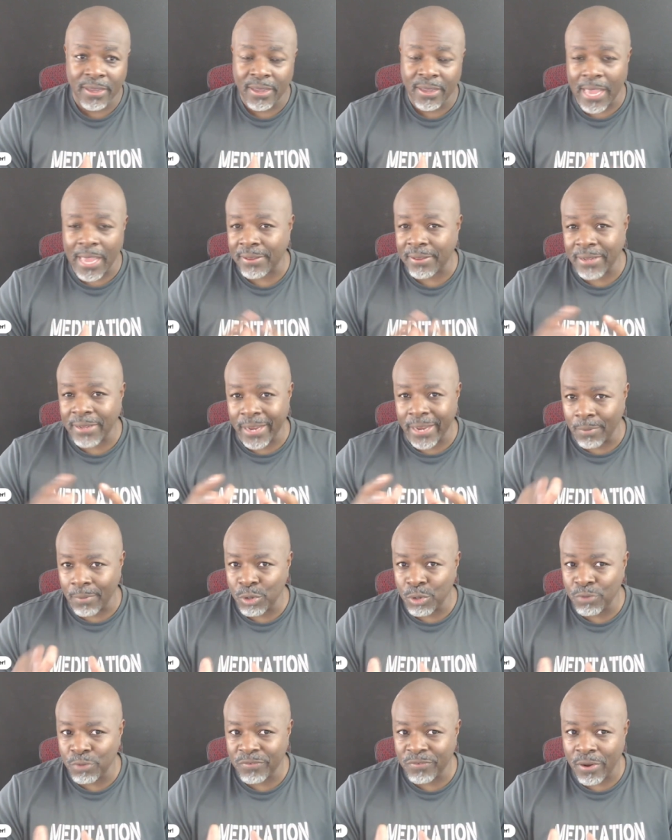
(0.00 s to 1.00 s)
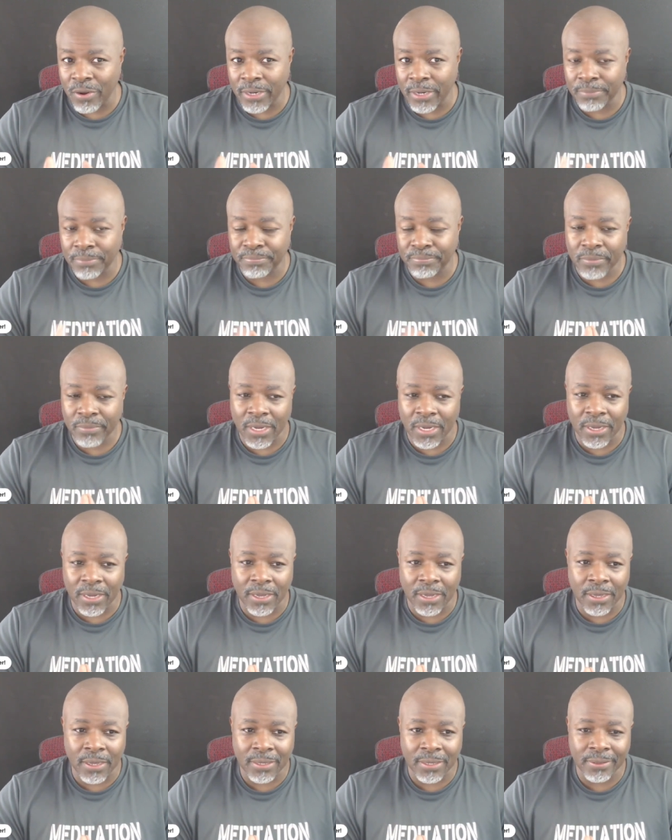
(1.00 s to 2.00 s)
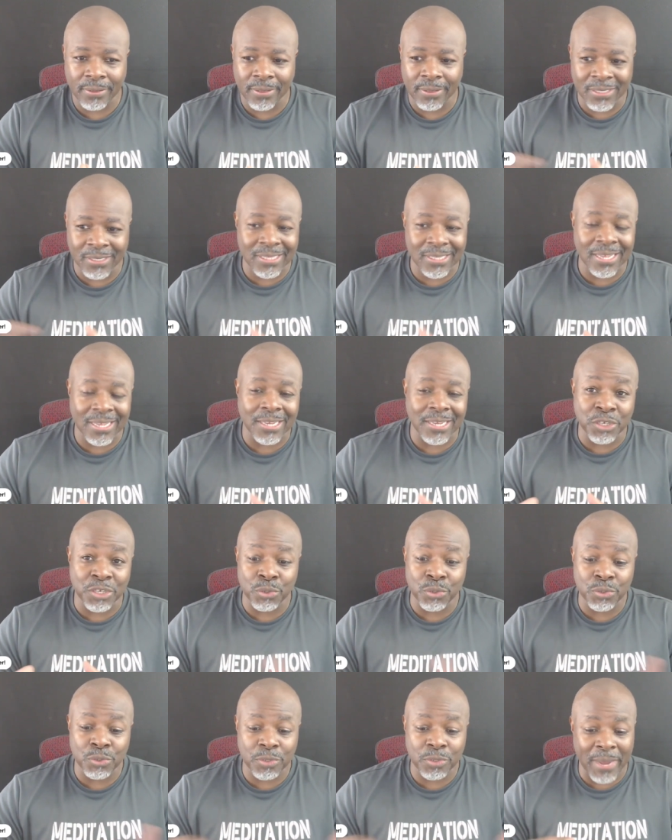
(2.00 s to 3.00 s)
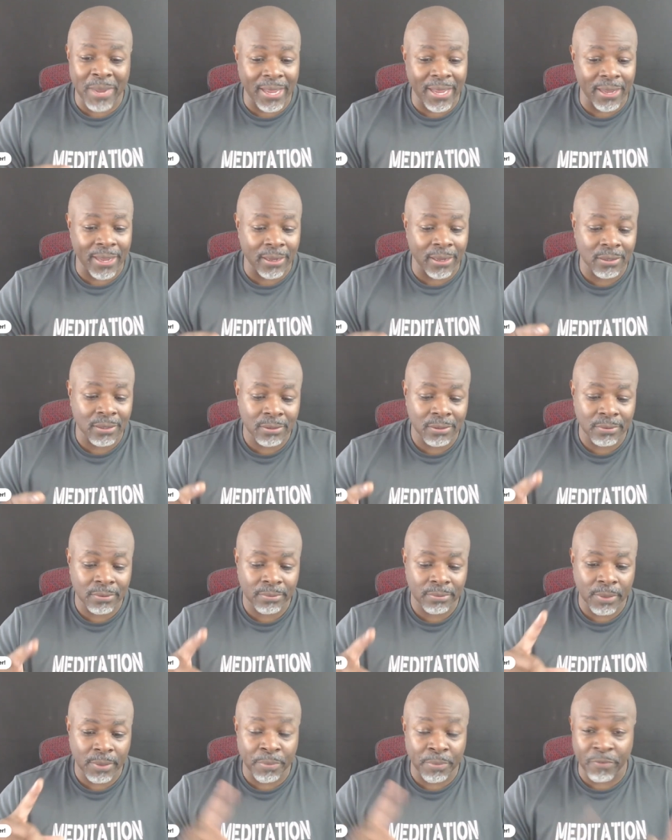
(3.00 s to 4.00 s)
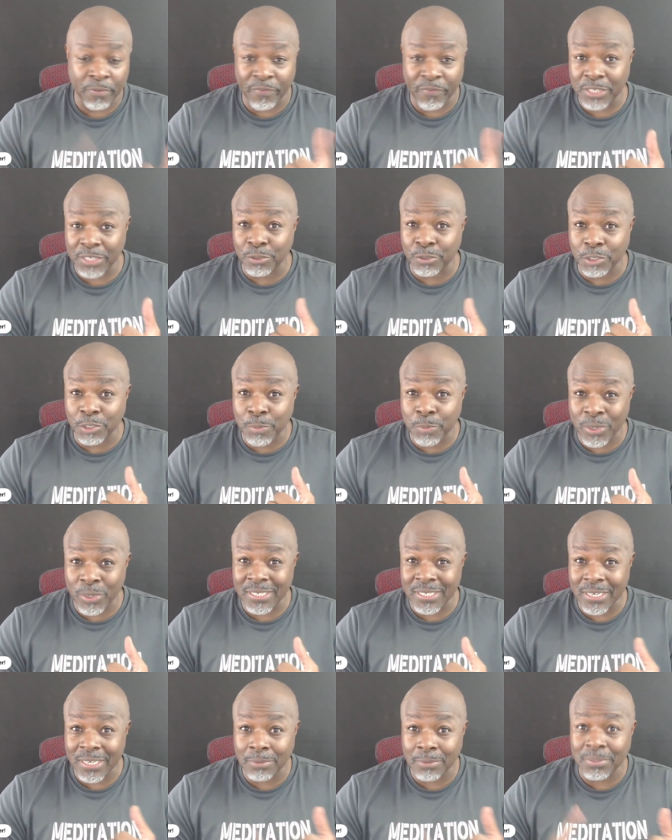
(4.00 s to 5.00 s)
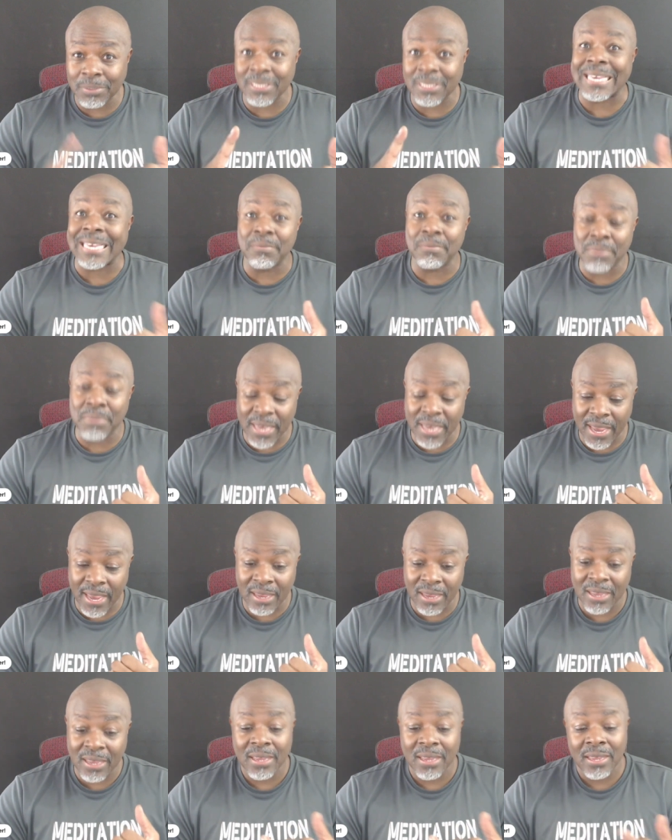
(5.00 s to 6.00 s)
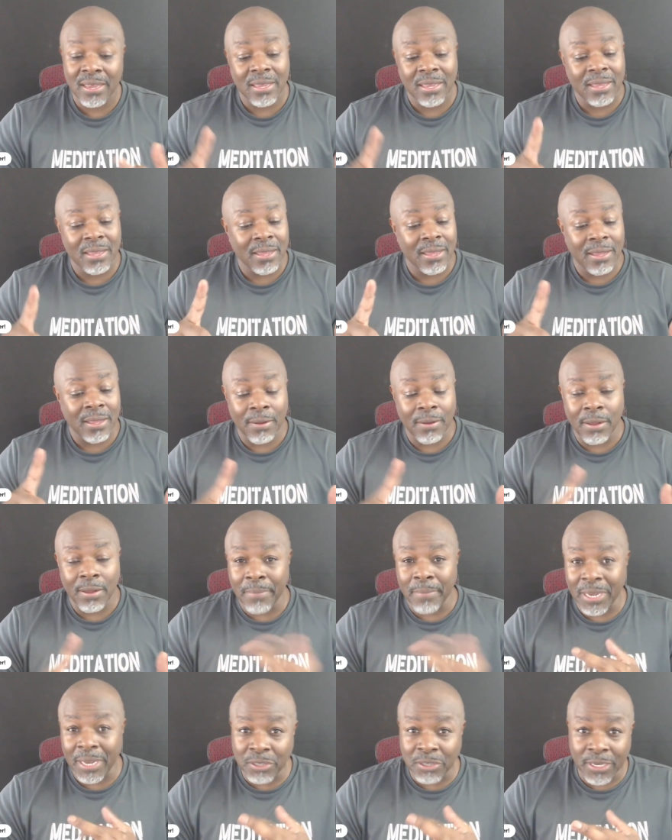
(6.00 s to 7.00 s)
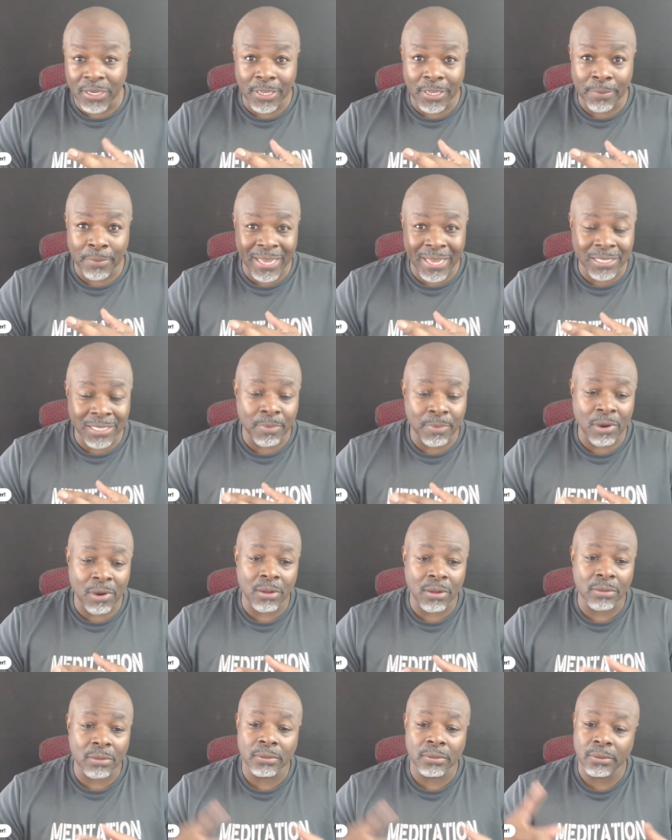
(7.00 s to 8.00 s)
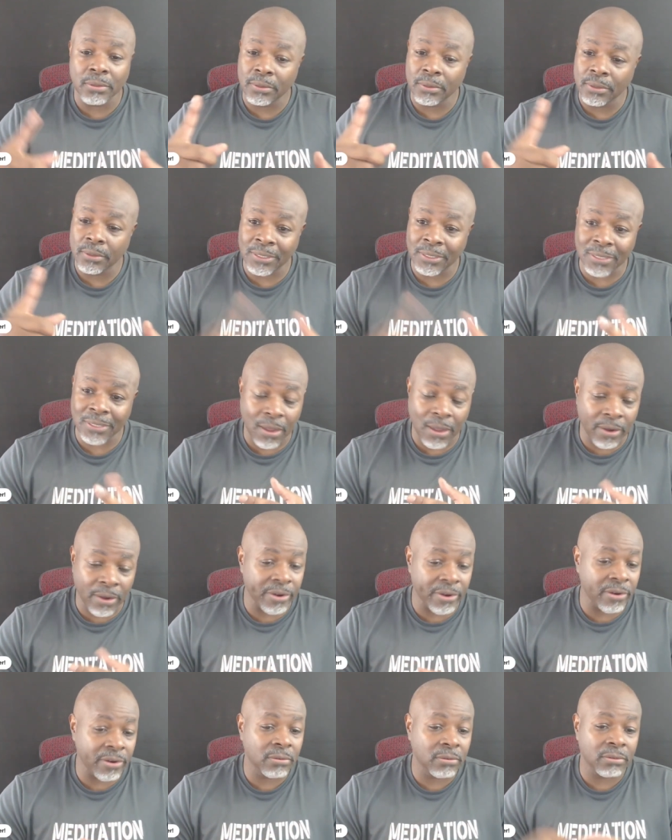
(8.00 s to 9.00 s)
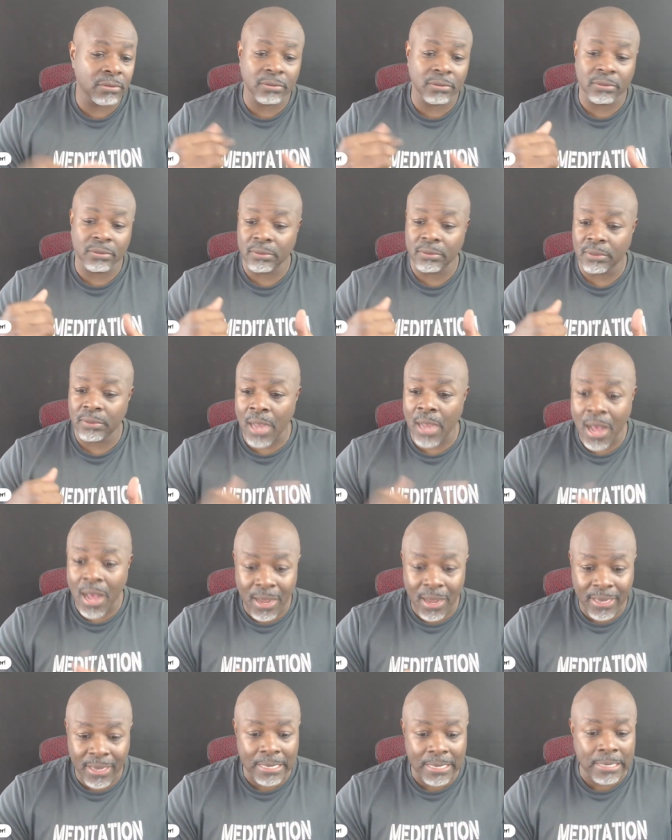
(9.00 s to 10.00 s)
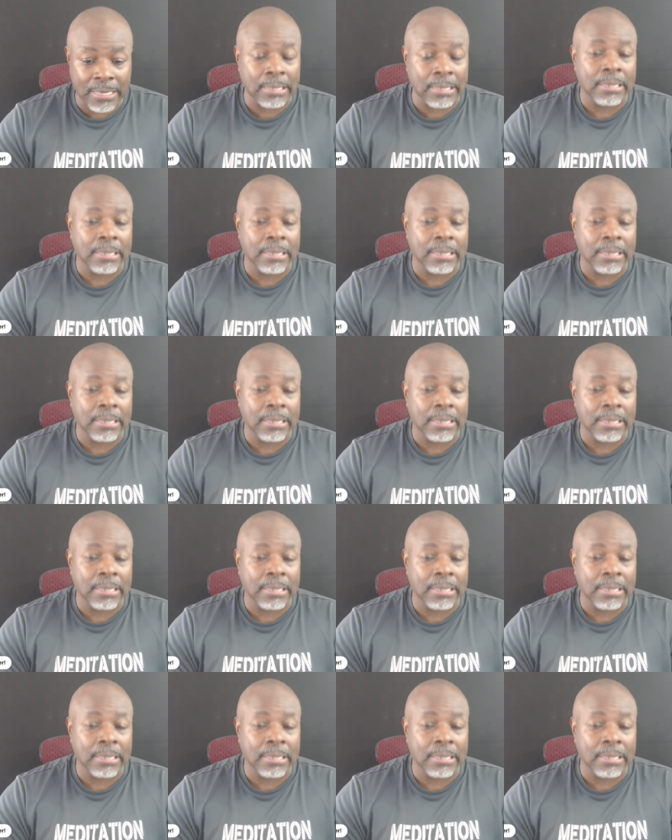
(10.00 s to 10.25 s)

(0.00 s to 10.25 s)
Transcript: athletic moves on it. Uh, this thing is used by professional sports teams NBA, uh, Major League Baseball, soccer, hockey,